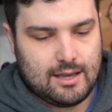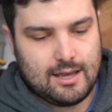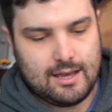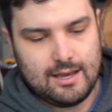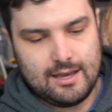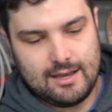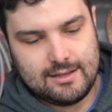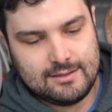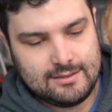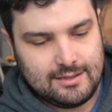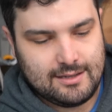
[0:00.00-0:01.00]

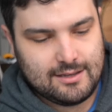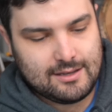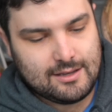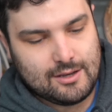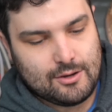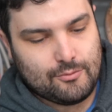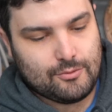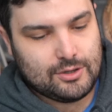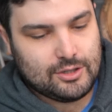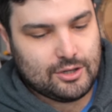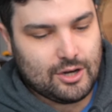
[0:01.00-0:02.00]
And
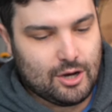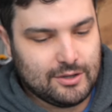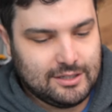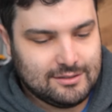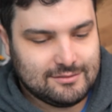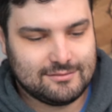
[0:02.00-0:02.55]
wouldn't you know it,